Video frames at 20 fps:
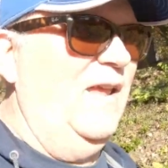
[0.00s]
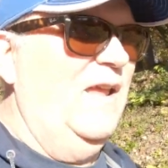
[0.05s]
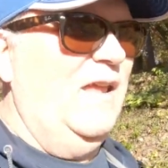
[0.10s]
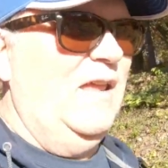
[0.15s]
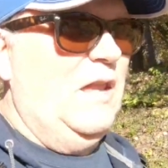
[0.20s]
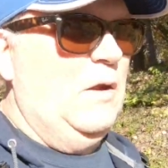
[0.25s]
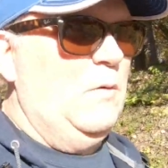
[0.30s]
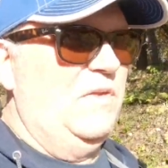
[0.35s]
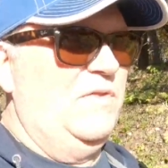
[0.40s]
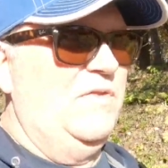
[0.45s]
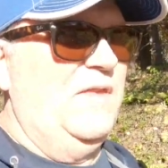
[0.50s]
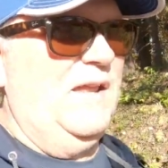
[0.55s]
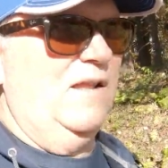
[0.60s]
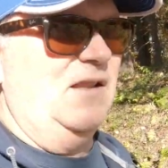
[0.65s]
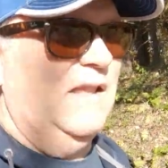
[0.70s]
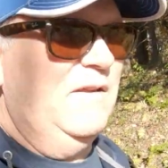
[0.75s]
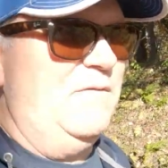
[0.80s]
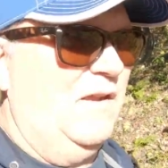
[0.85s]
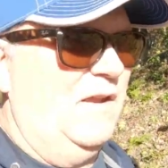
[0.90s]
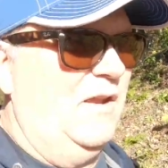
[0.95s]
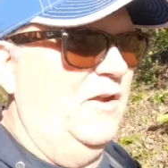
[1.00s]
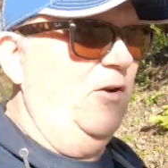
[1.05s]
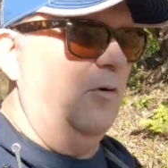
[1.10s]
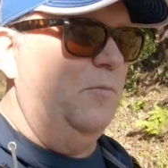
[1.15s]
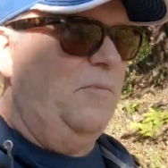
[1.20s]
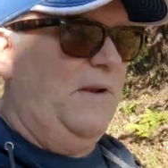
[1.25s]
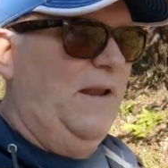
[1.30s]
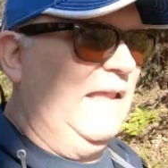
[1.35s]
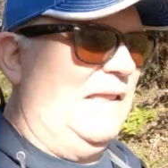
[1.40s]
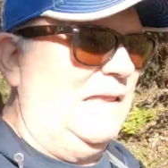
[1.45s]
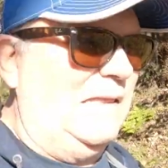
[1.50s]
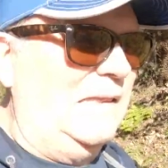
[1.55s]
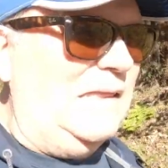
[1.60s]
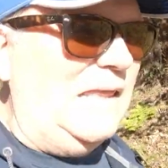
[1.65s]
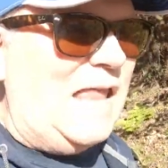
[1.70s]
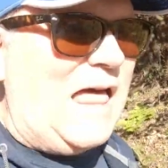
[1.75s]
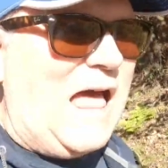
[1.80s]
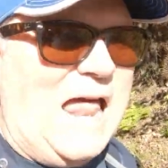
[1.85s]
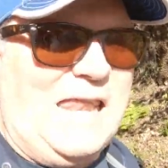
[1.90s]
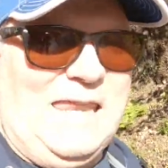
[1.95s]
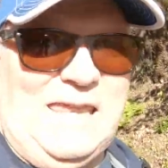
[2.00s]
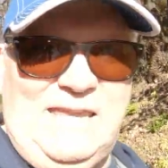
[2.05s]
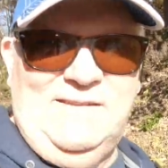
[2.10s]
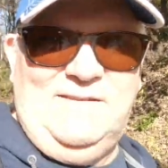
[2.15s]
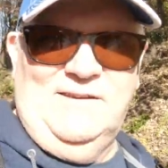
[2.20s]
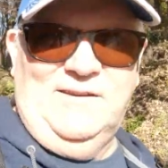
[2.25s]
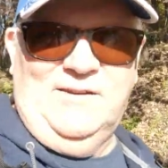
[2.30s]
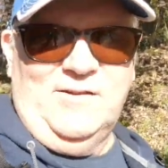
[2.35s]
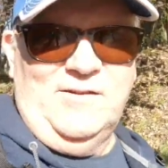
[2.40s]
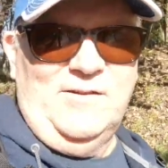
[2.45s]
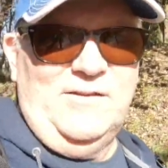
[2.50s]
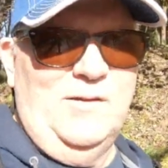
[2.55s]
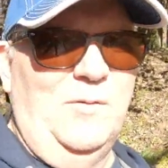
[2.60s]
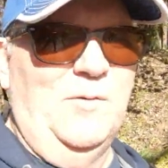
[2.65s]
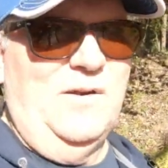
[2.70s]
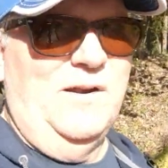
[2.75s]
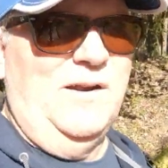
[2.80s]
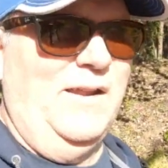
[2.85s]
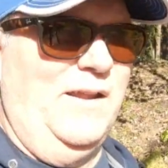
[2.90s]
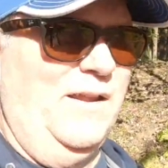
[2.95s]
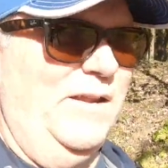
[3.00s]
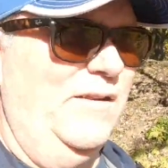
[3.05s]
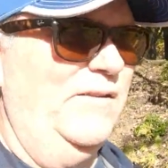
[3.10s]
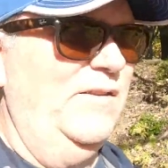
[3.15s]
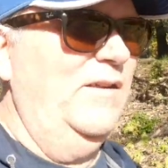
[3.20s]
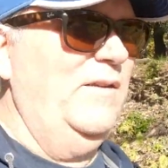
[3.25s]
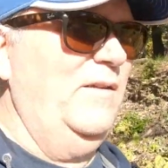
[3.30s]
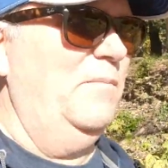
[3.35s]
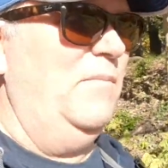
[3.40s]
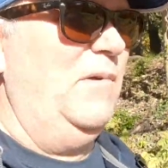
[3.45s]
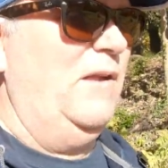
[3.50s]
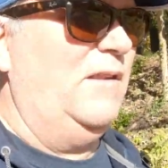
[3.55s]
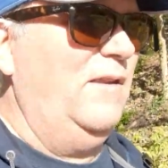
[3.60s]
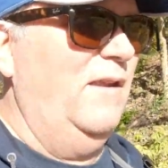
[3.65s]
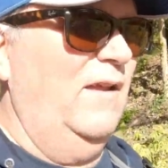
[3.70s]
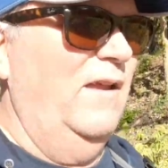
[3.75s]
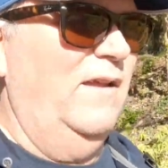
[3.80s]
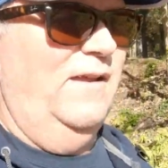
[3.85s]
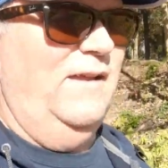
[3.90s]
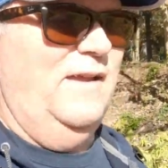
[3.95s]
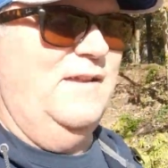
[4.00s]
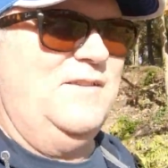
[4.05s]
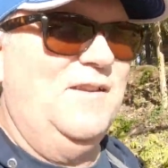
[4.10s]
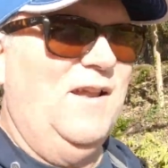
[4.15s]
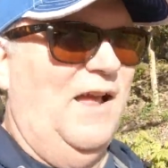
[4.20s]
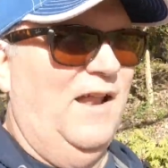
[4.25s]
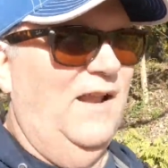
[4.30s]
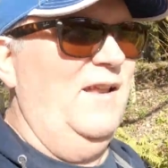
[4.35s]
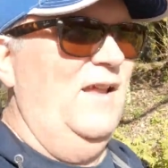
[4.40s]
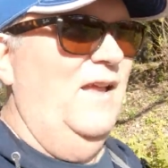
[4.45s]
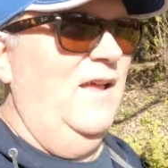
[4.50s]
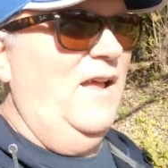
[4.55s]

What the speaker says: You would think living here would be a lot easier than what it is, but it's not.